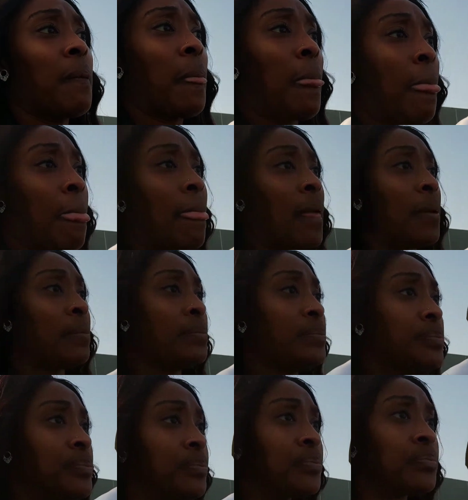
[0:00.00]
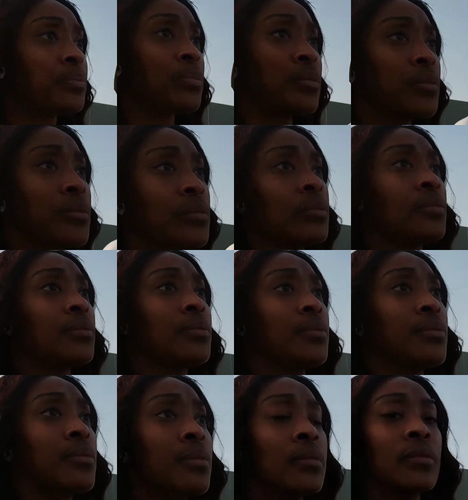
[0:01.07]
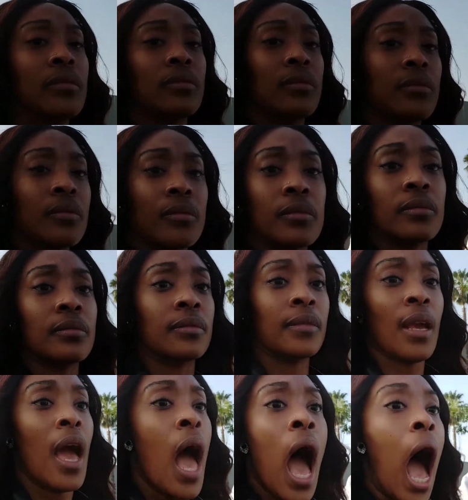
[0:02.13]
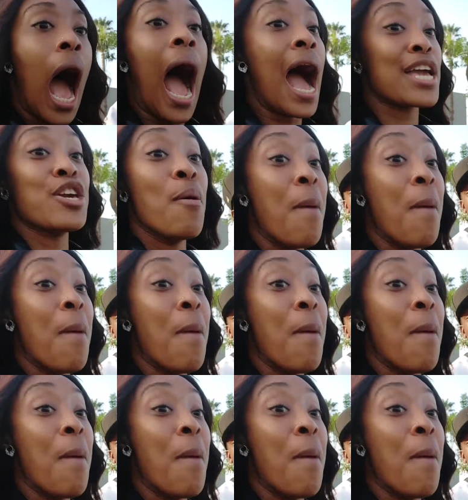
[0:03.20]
And for them to listen to that, that's crazy. Like, my mind is going crazy.